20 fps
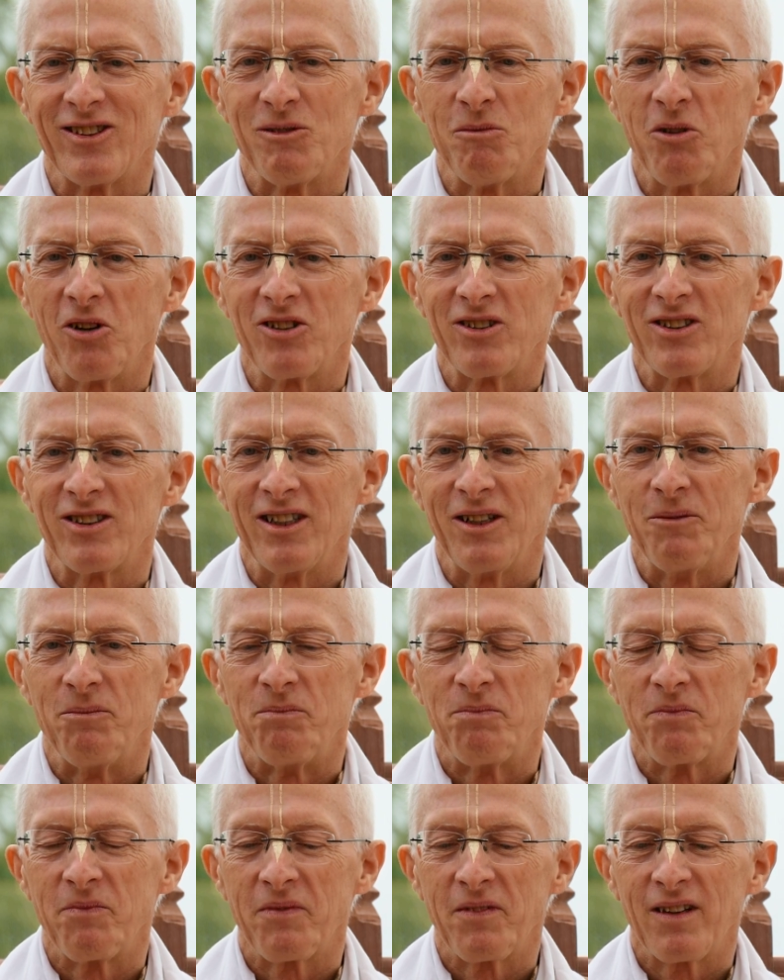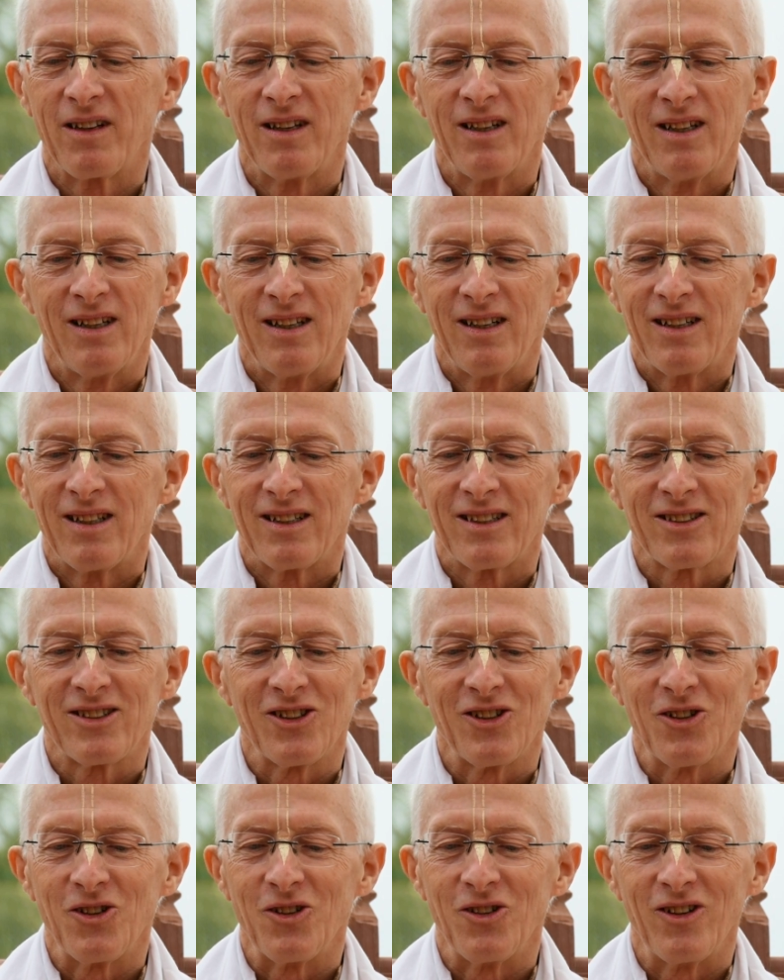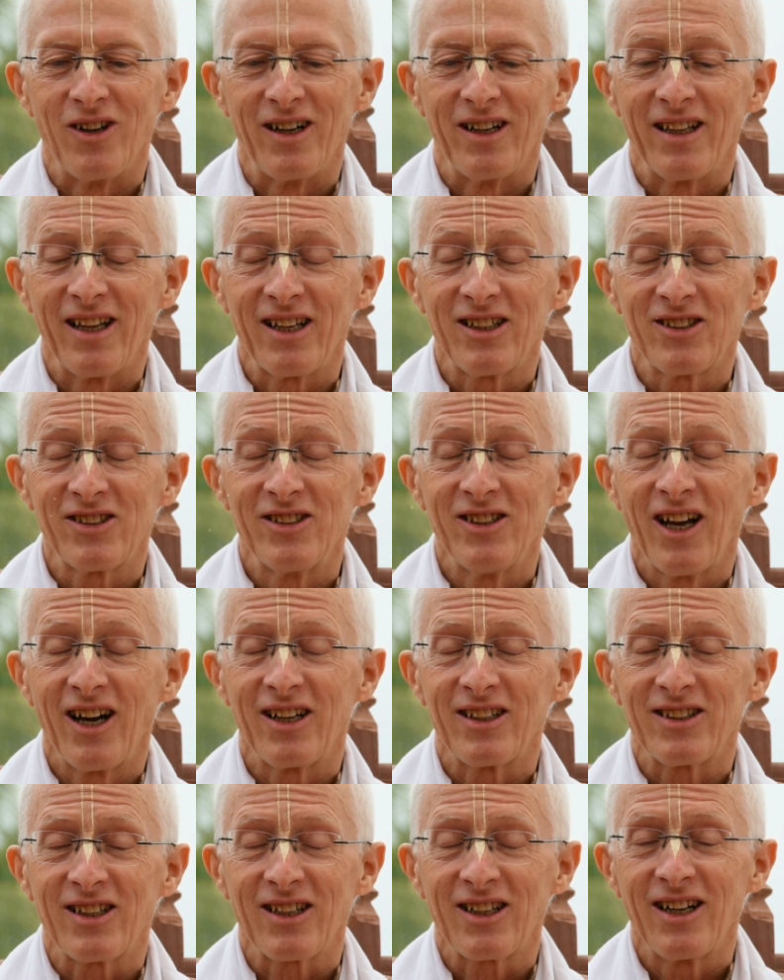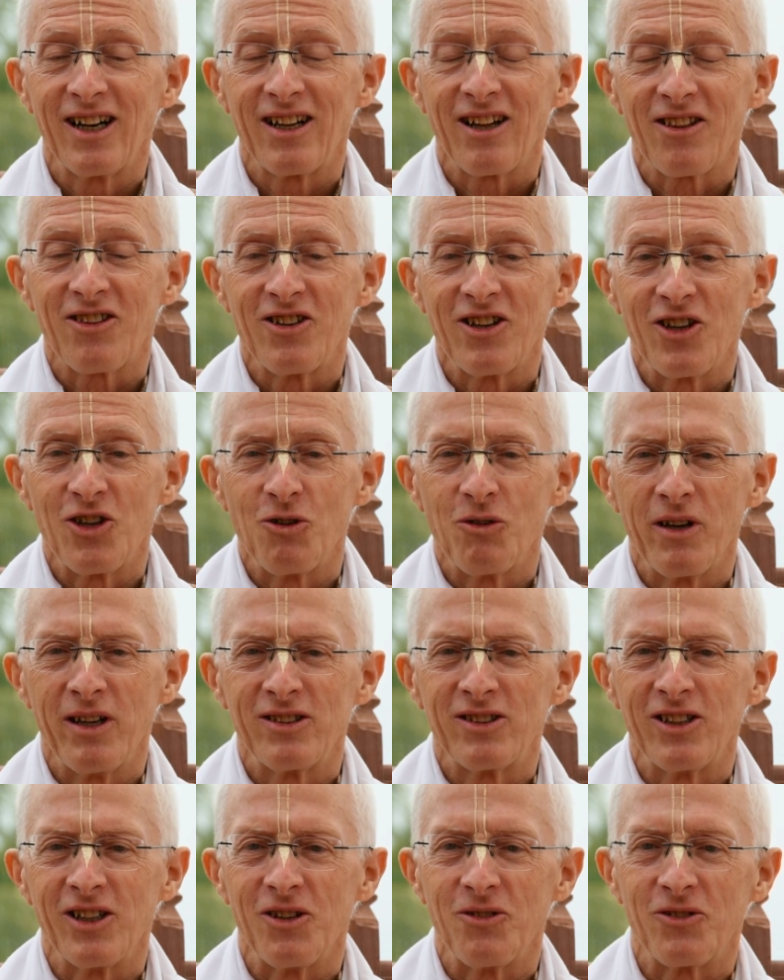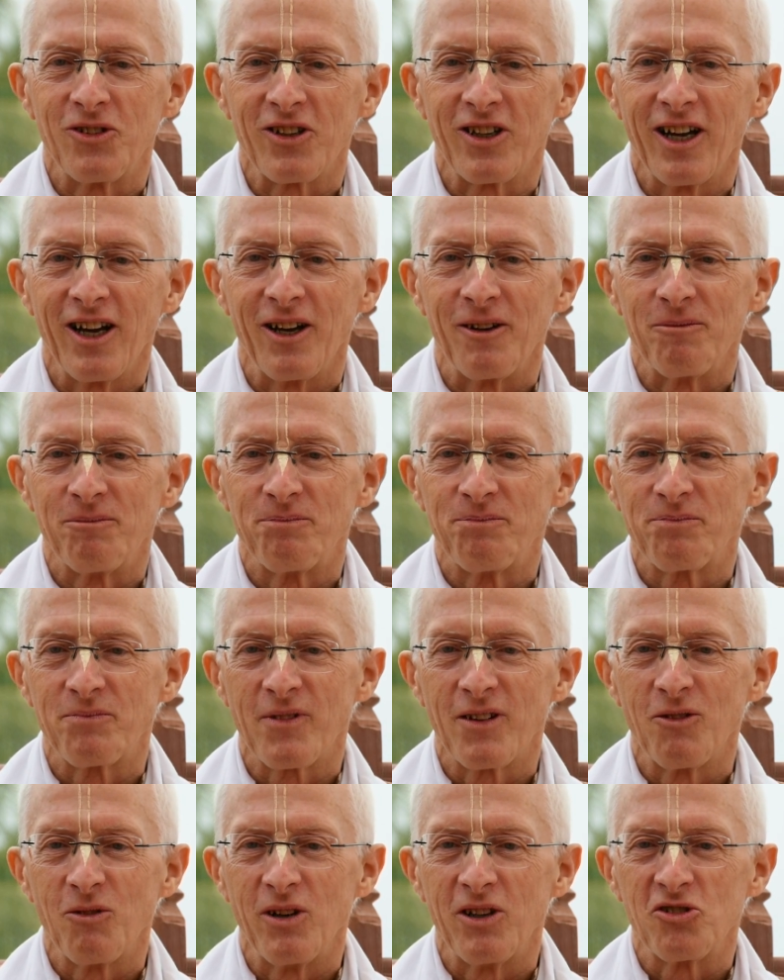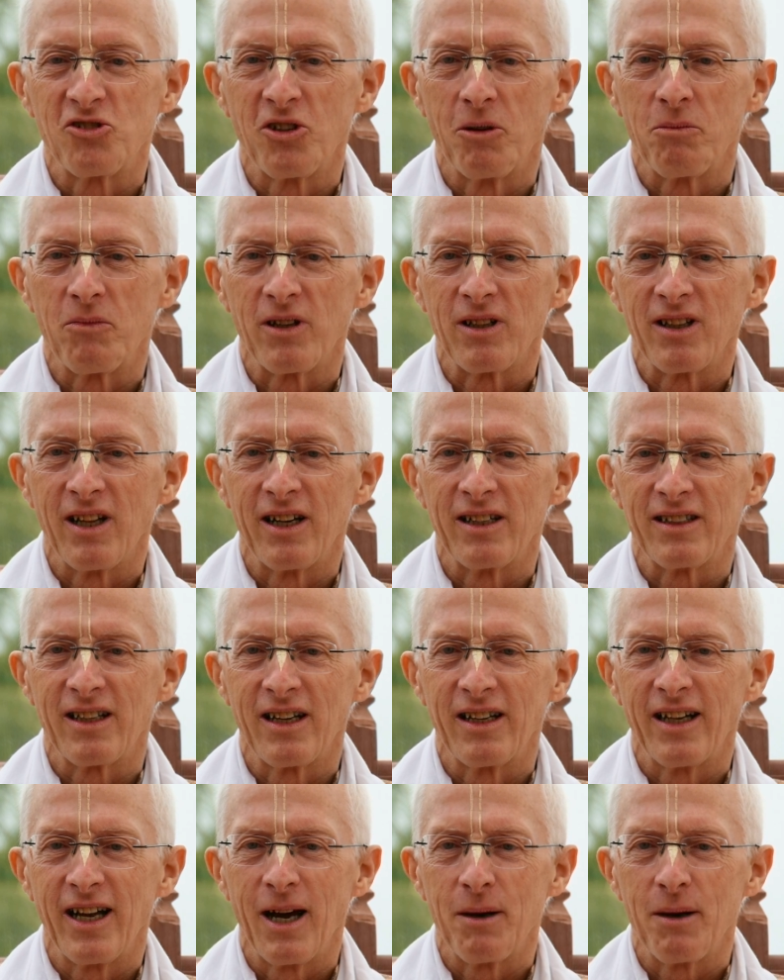his mercy. So that's not the kind of thing you easily forget when something like that